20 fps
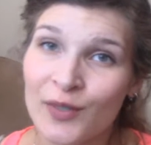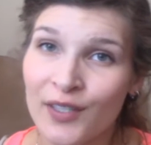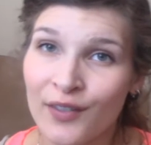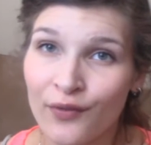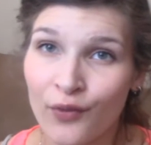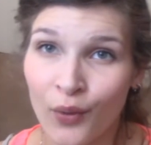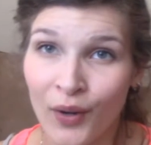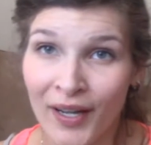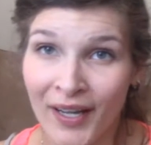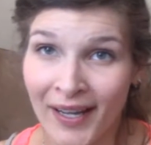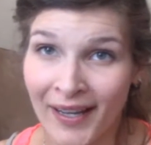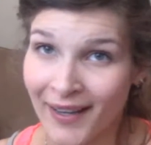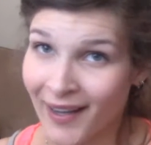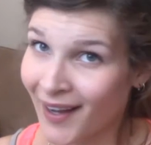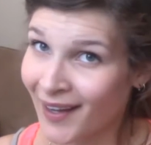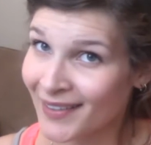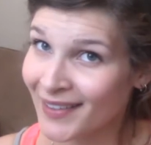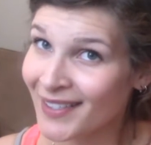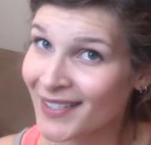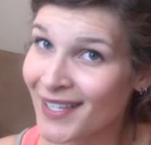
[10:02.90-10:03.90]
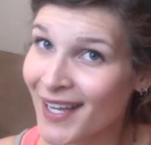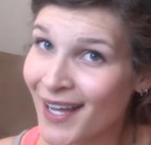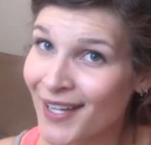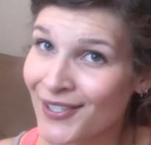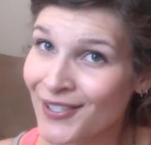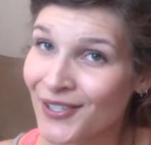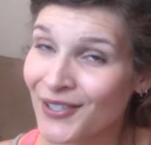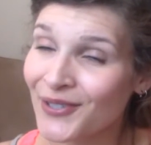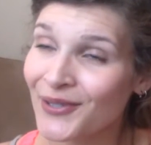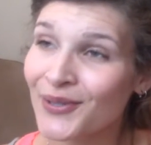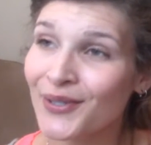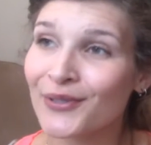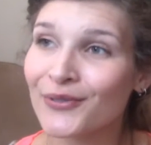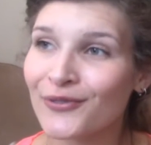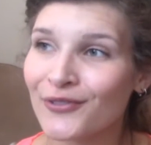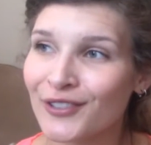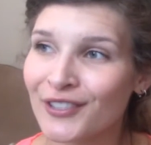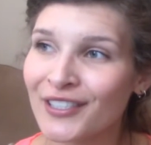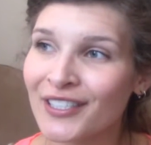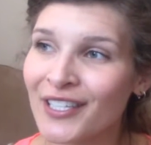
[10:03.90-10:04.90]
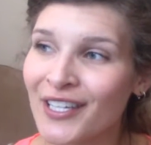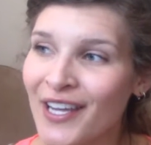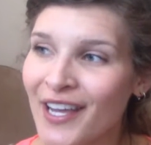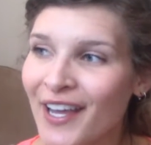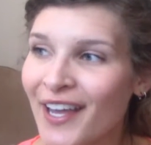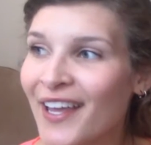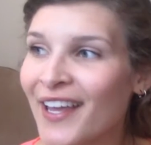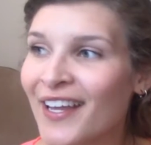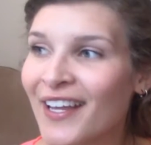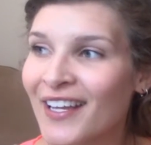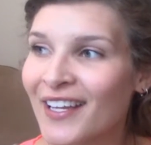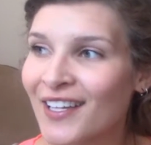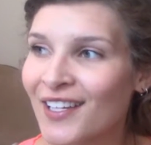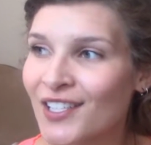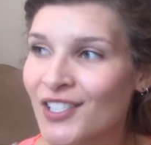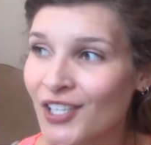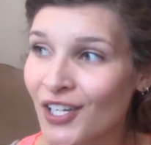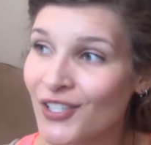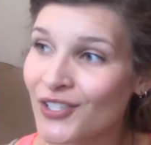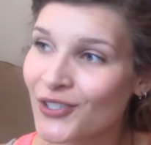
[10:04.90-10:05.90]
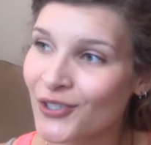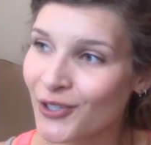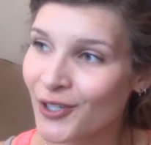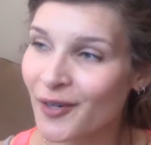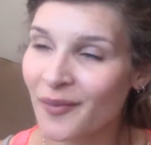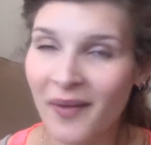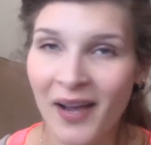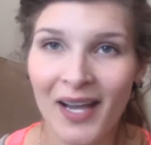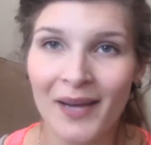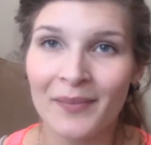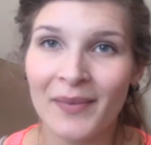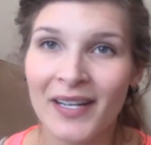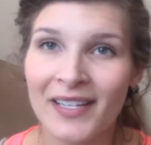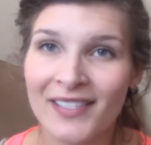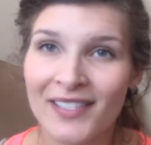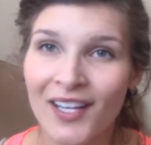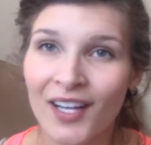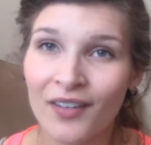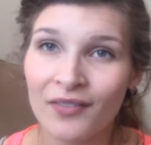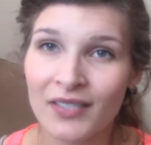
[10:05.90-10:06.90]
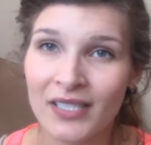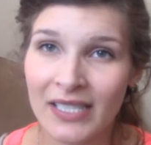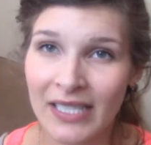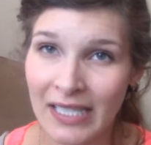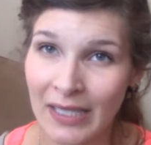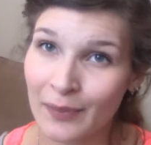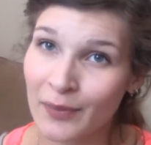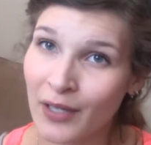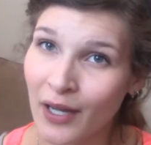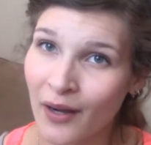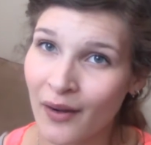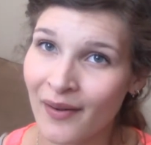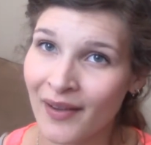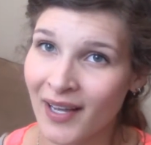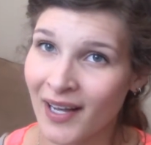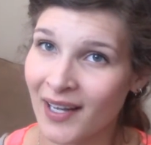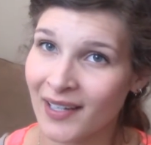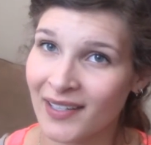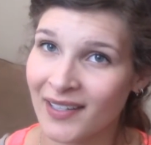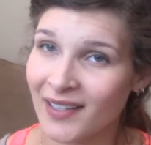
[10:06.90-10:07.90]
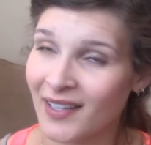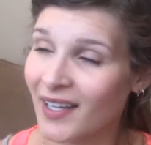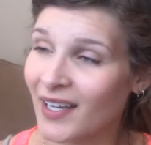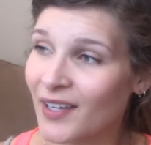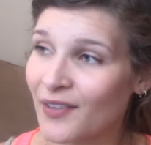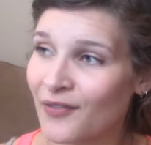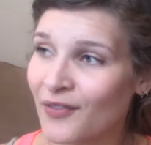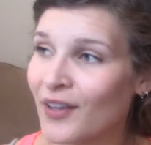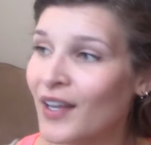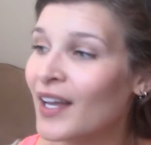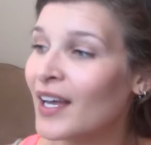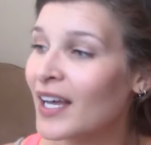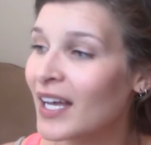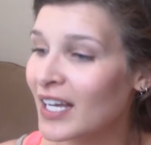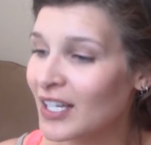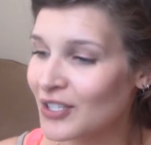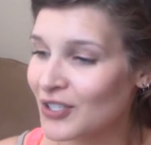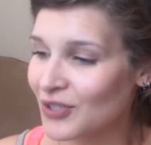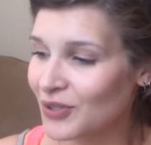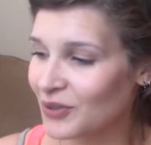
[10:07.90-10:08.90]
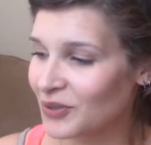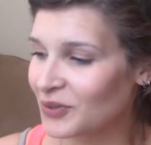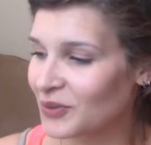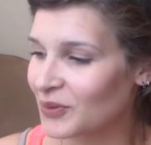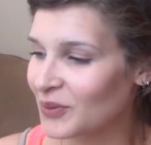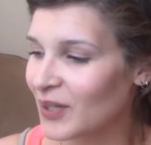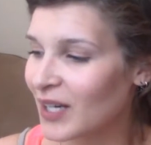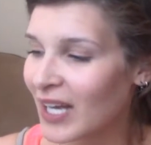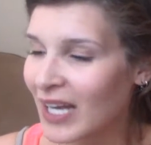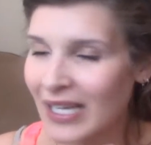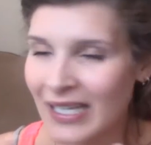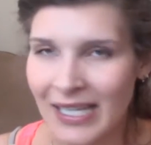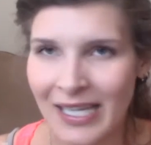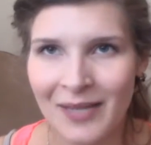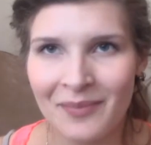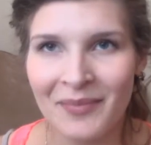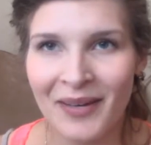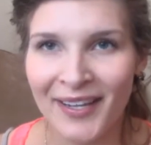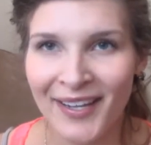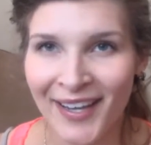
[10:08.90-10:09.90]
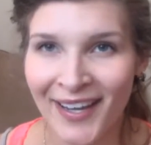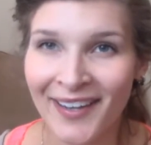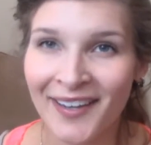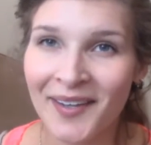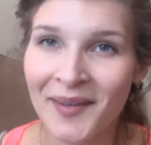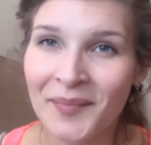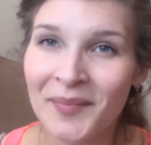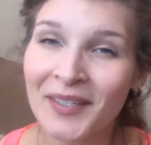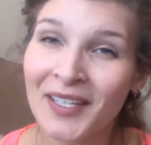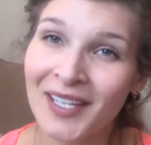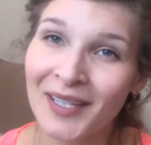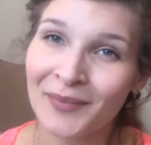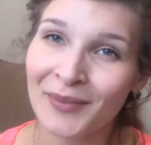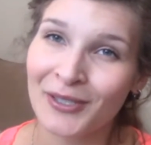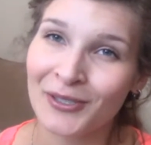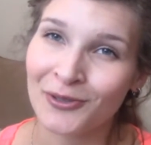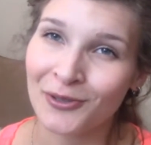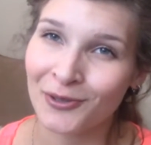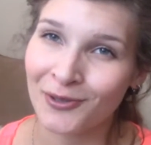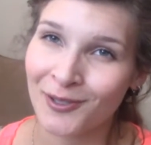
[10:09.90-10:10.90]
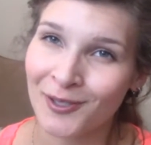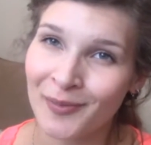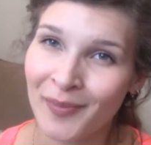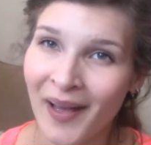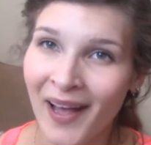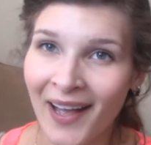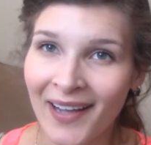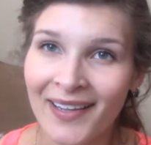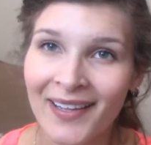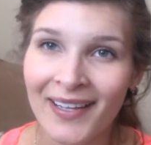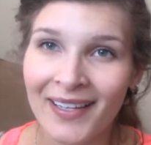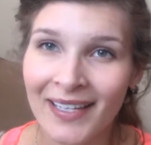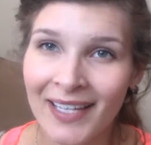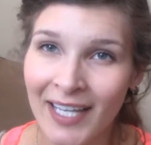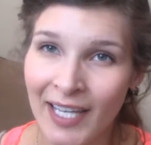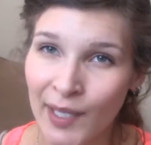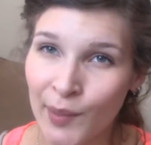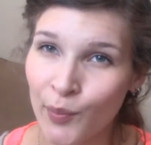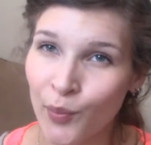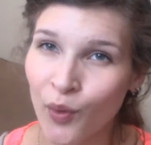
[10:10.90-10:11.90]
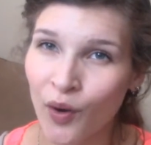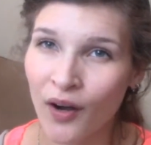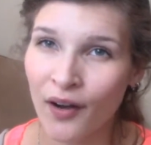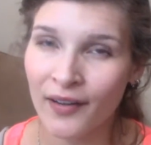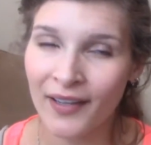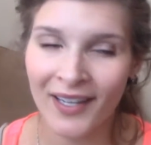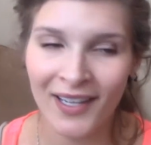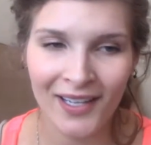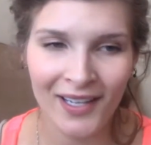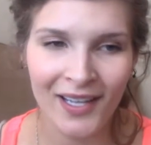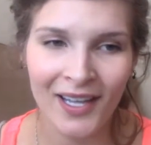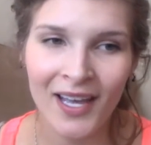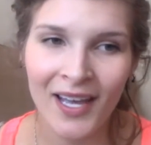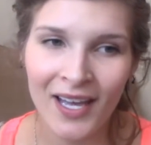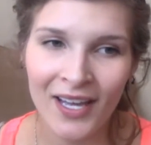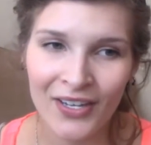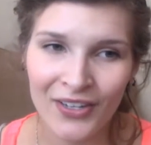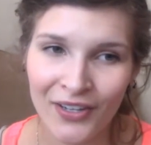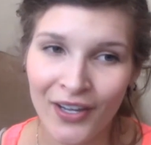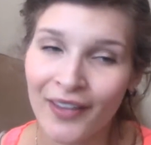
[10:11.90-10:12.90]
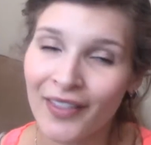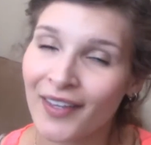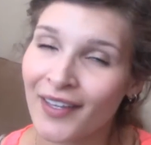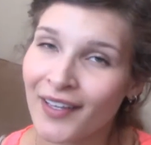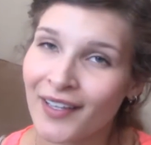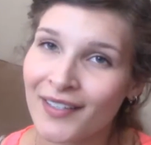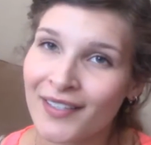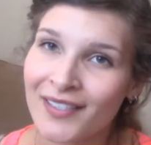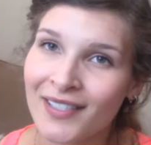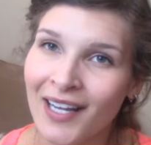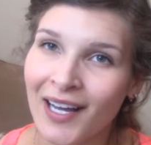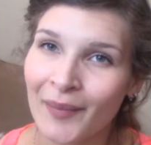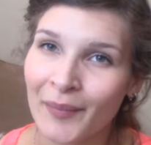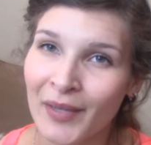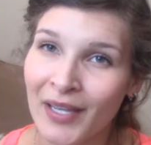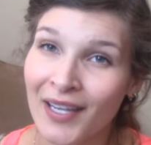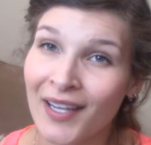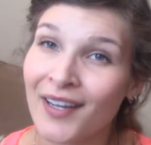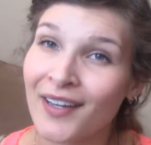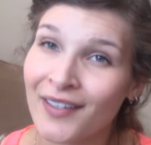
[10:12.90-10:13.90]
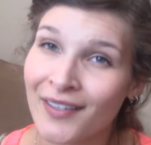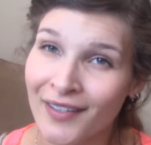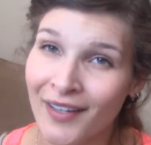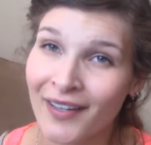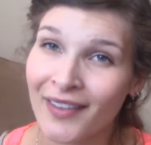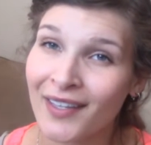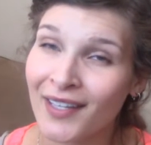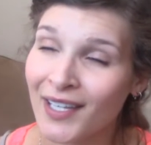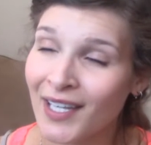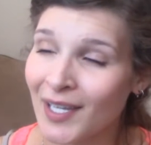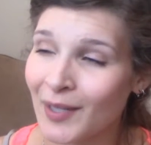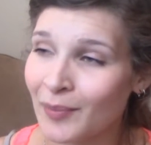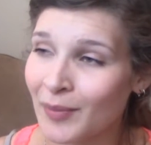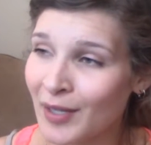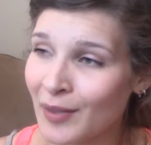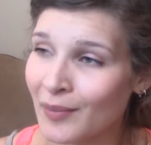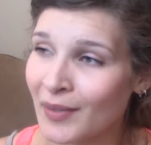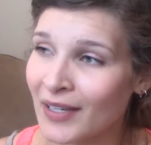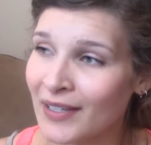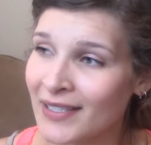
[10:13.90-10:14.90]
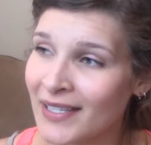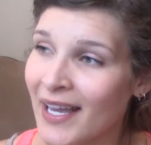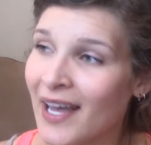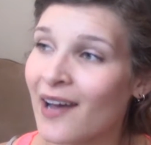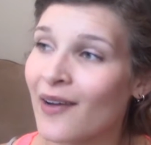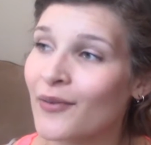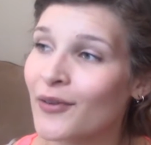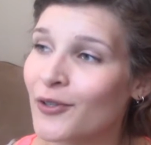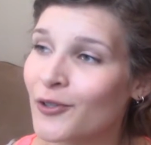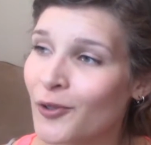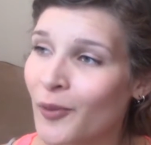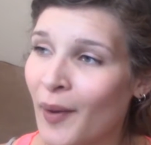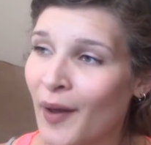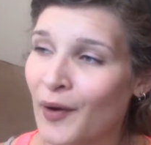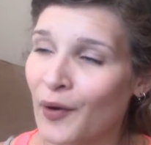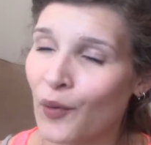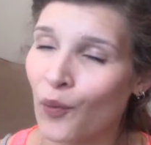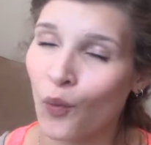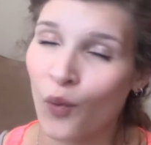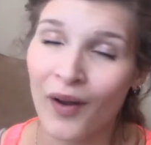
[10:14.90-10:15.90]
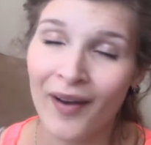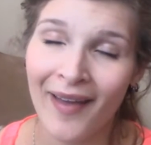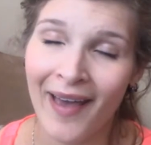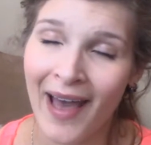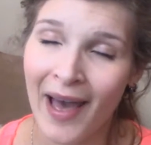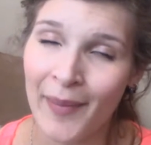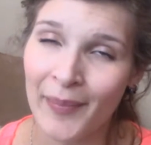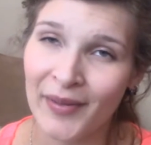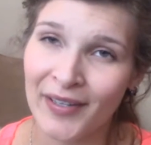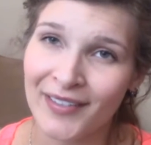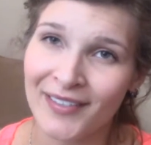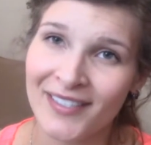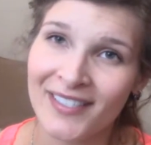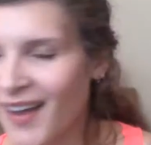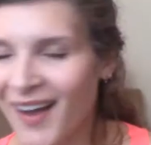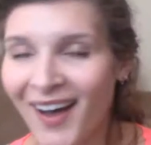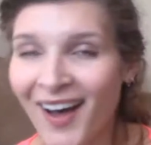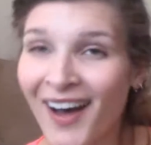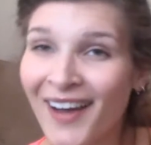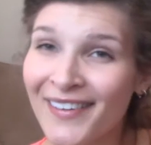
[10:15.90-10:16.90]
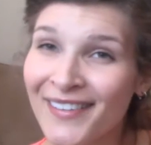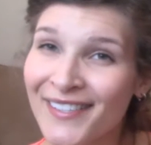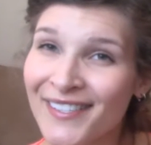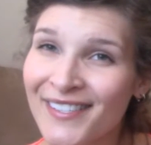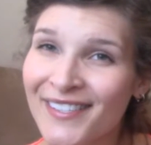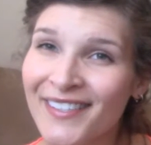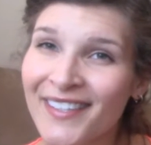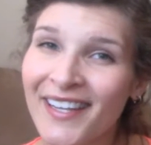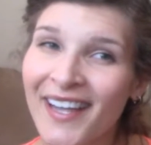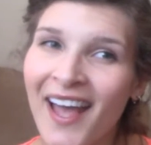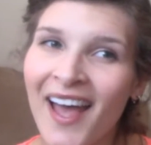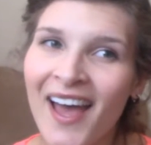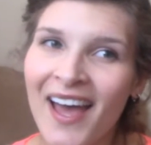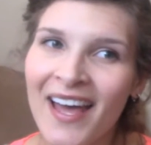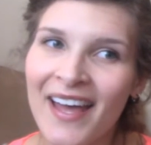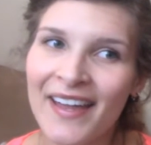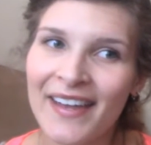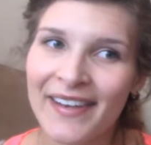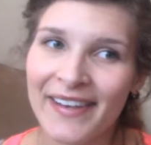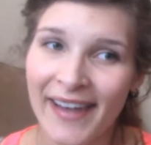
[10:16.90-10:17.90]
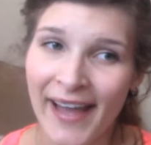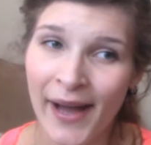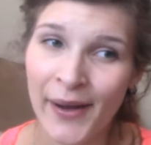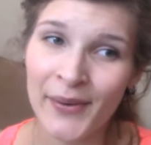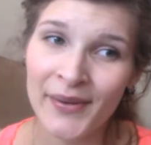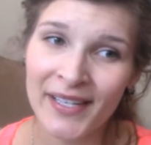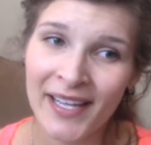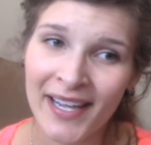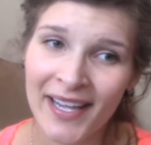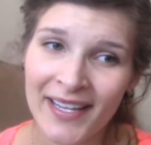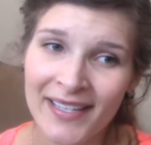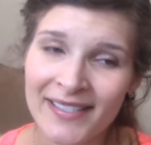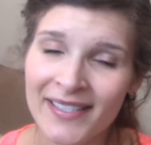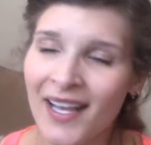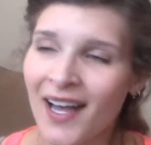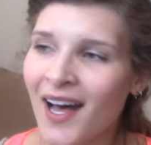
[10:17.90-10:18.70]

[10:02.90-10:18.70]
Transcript: of why I got the tattoo, really just to remind myself to keep going on in life, to keep my head up, keep my shoulders back, keep walking. Nothing can stop me, nothing can beat me down, no matter what happens. Honestly, nowadays,